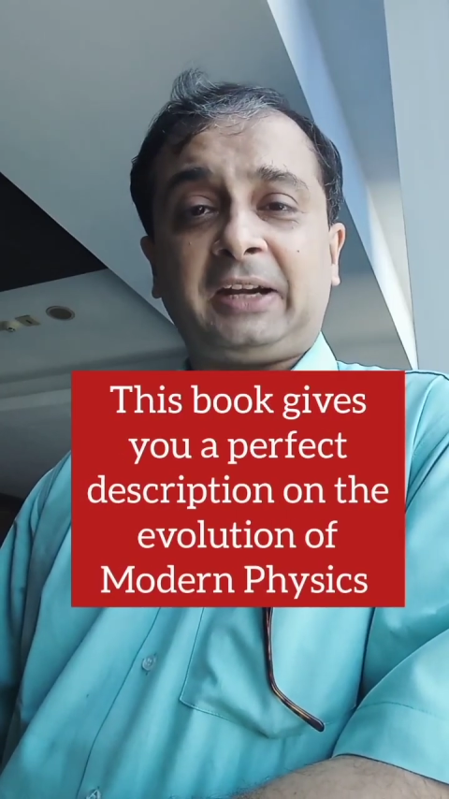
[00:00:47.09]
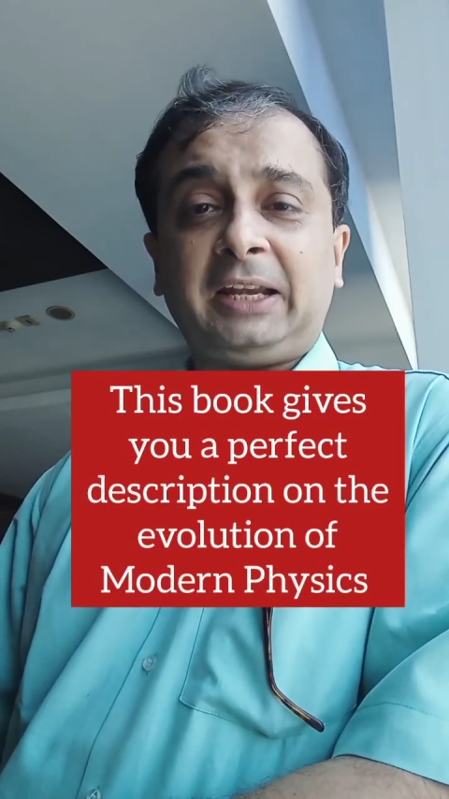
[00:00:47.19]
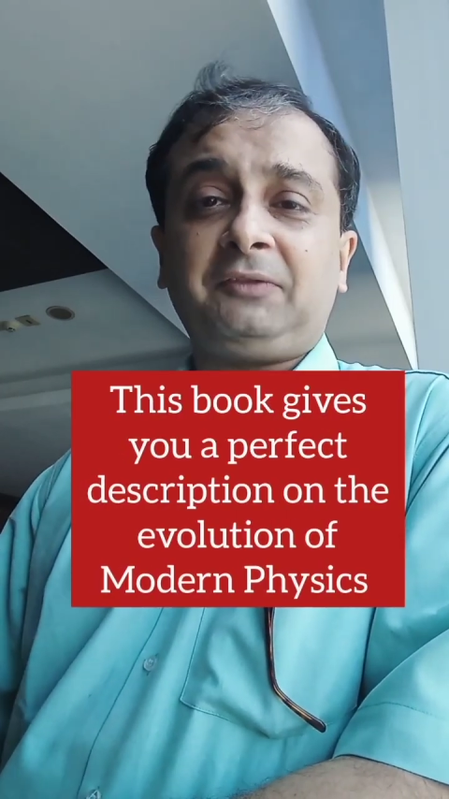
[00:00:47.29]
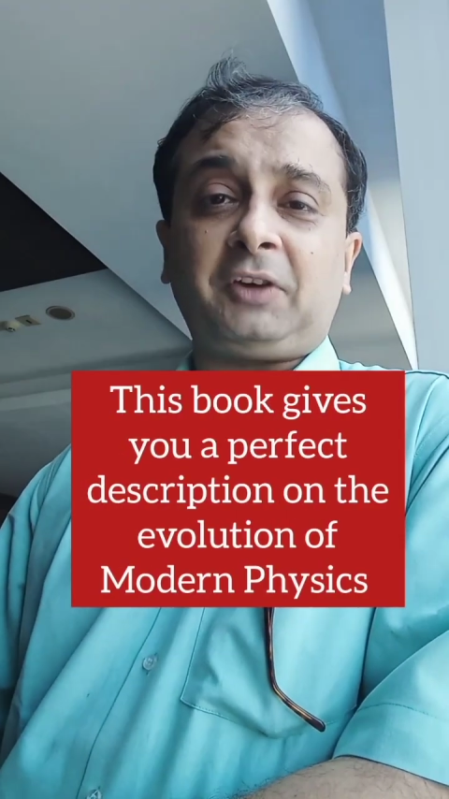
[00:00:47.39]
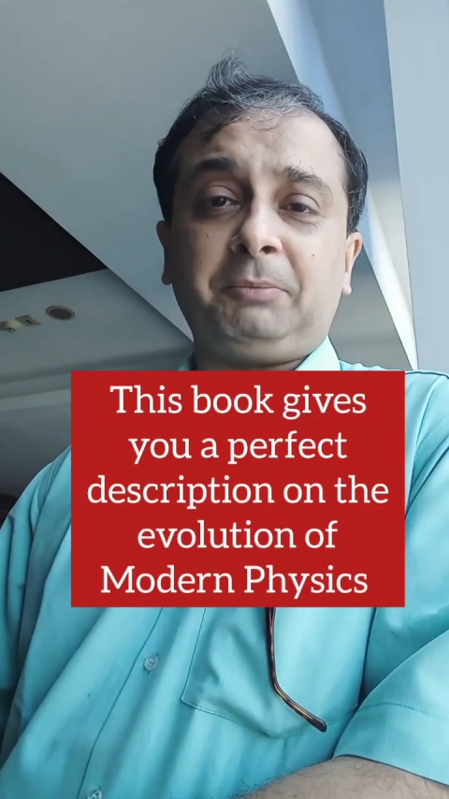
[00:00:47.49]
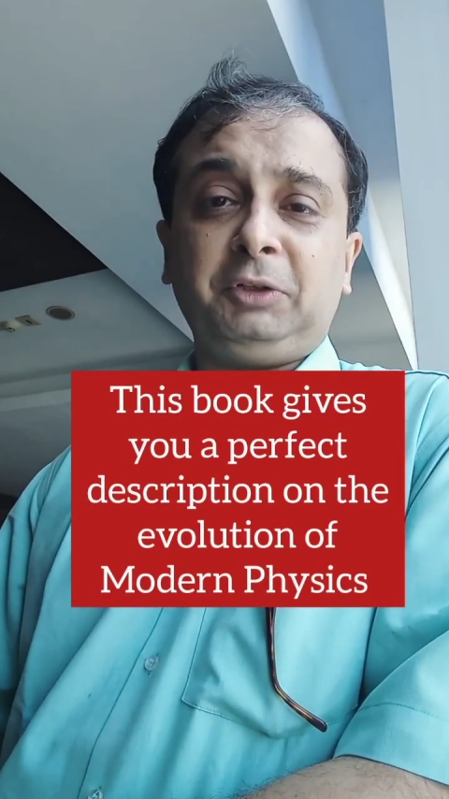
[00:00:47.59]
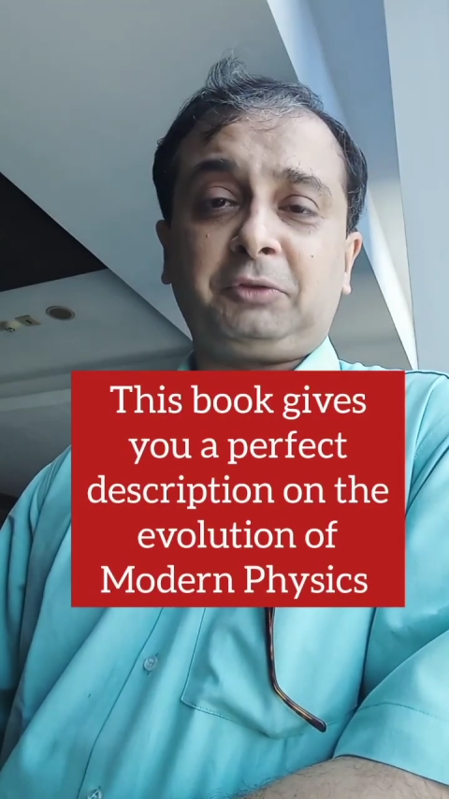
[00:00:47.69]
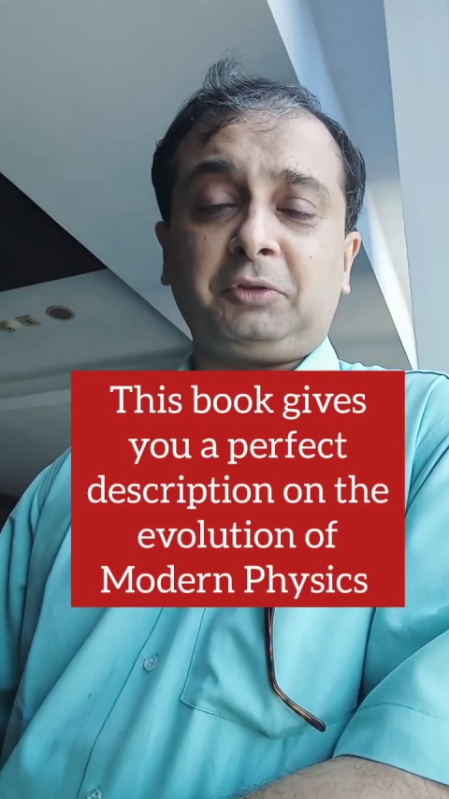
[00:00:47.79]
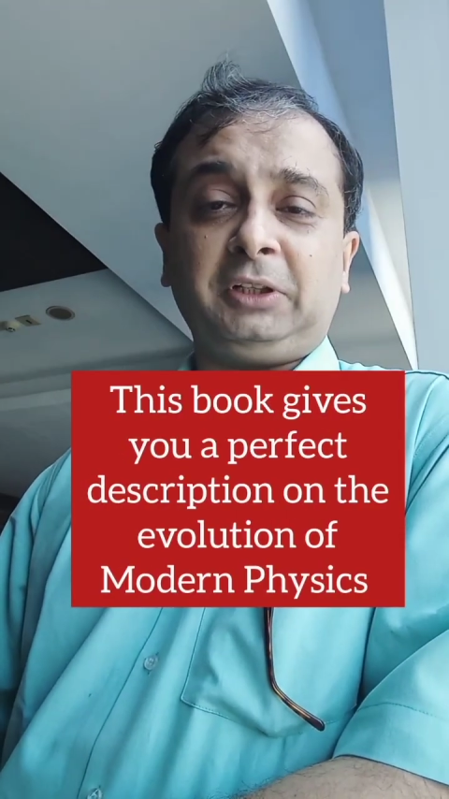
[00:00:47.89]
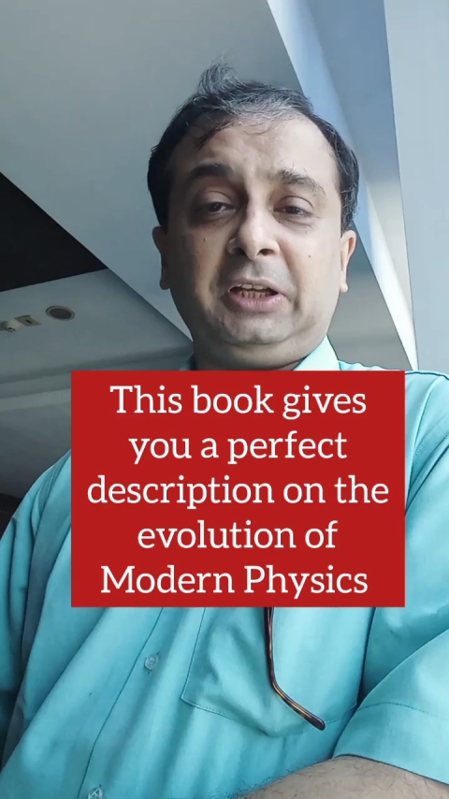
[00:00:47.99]
right from
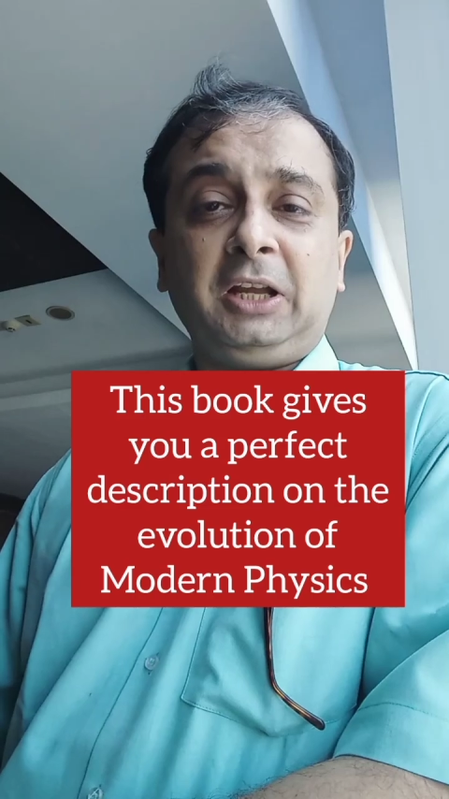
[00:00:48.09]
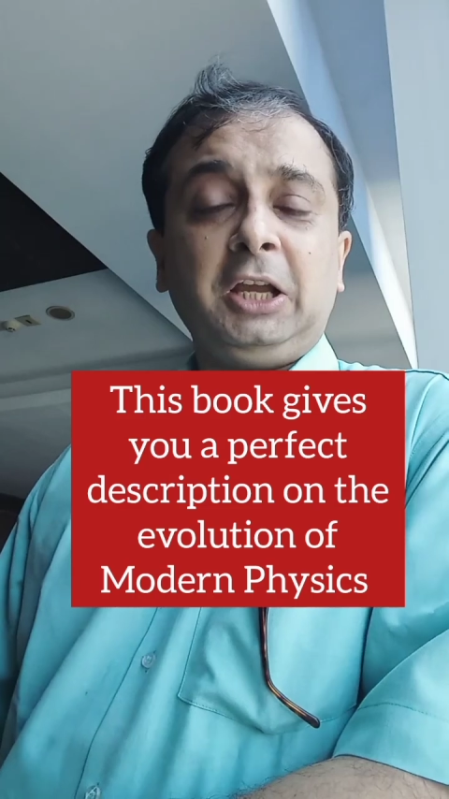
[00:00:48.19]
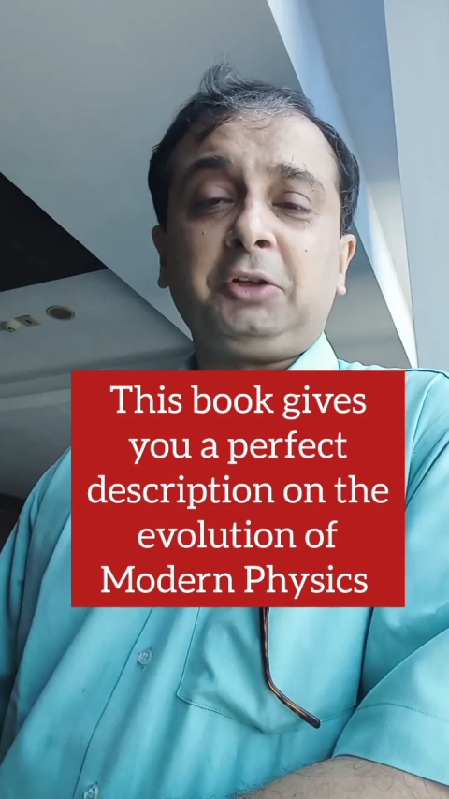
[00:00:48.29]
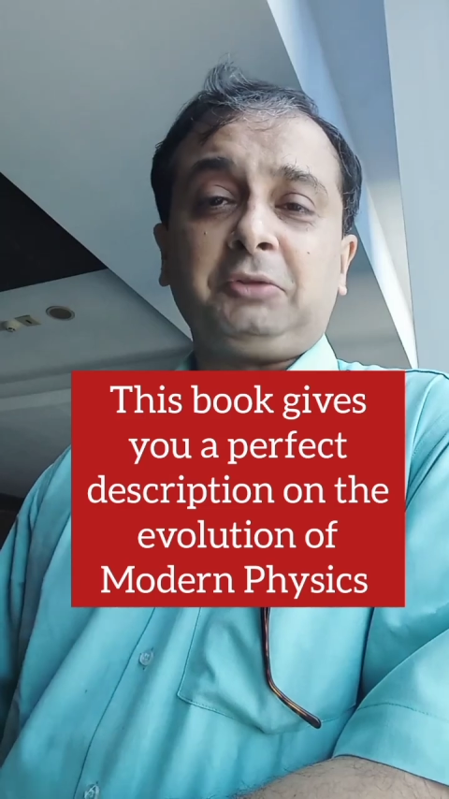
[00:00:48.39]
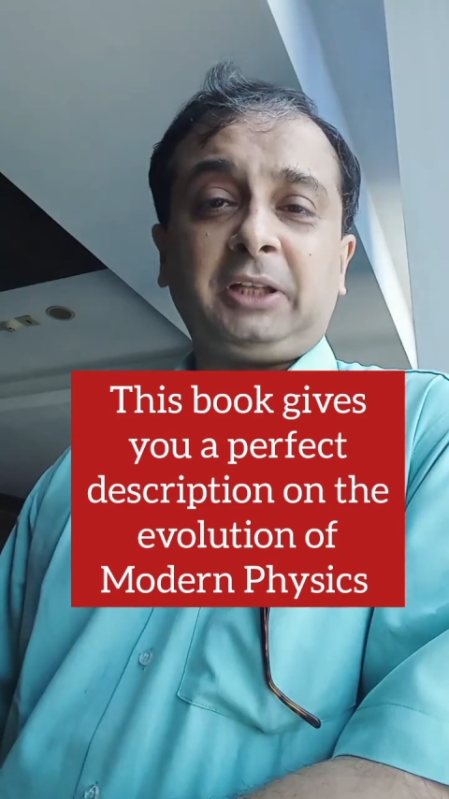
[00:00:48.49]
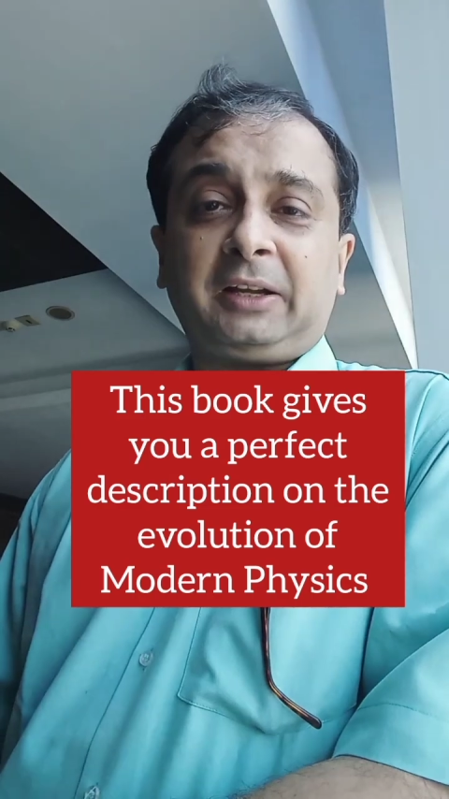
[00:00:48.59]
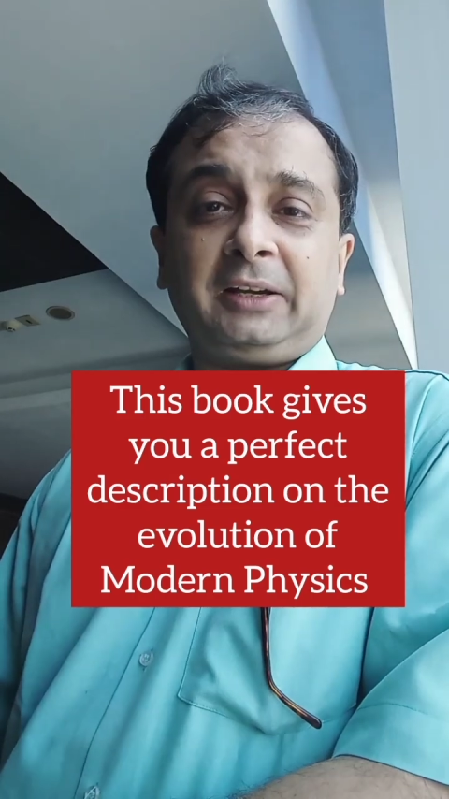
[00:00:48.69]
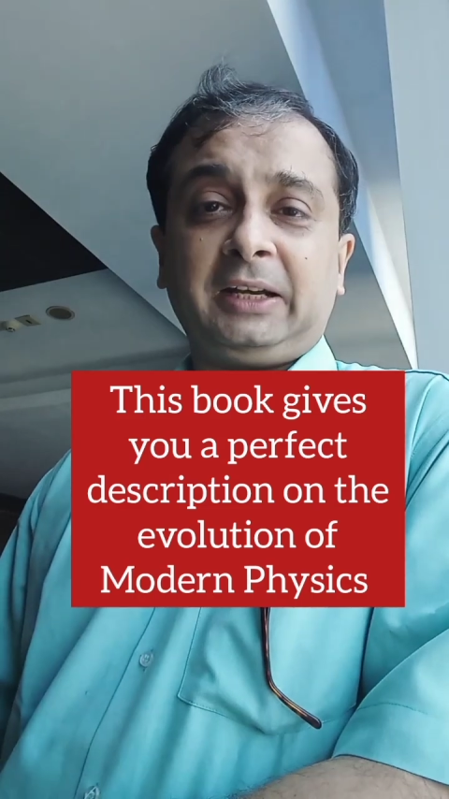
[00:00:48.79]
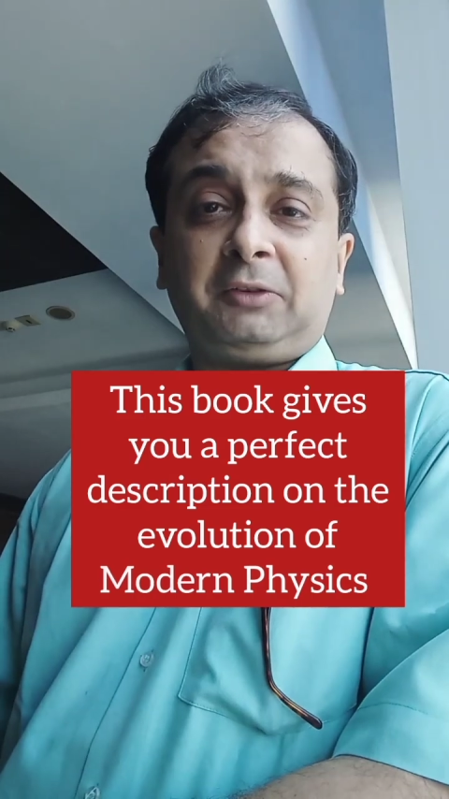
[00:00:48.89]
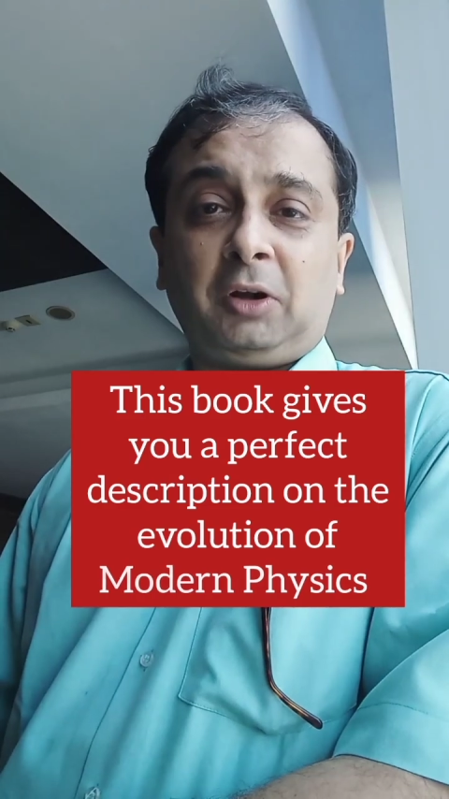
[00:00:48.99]
Newtonian to the
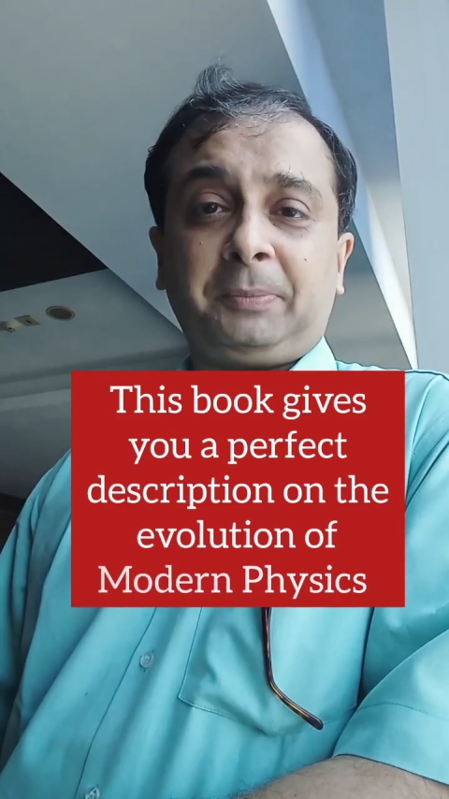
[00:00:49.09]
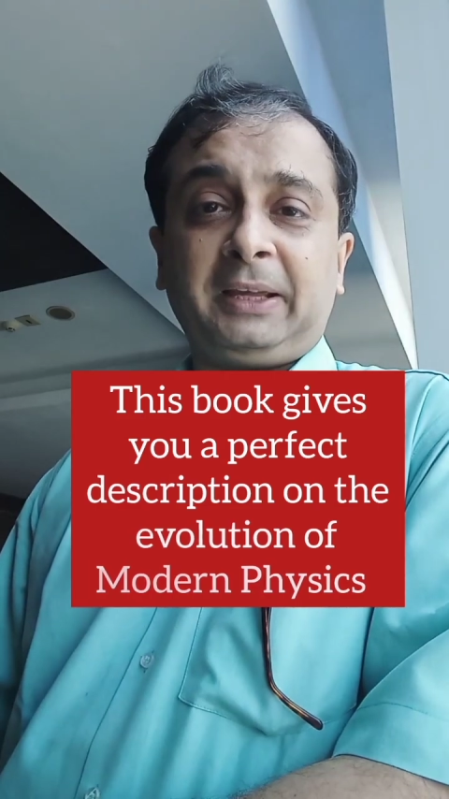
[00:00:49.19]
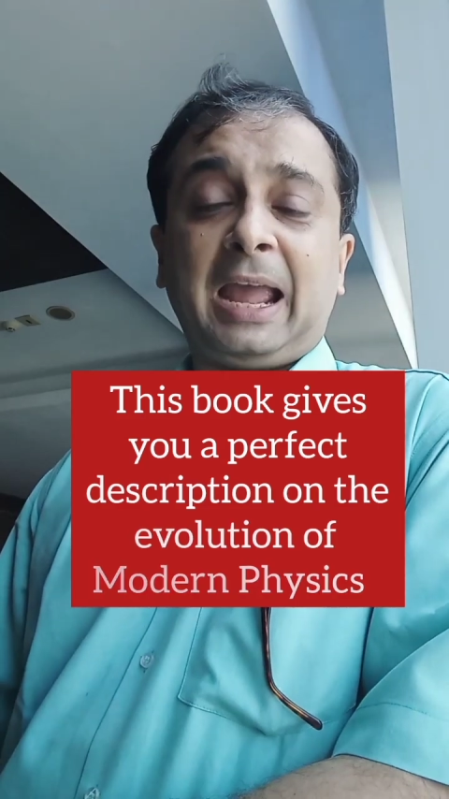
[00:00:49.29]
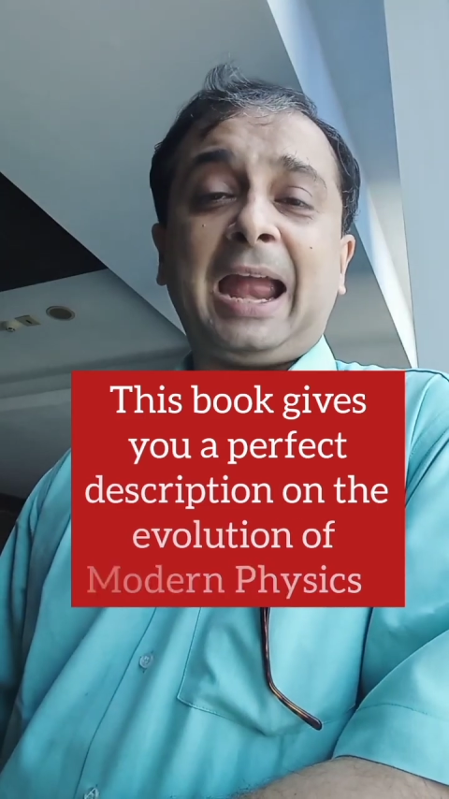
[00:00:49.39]
current topic.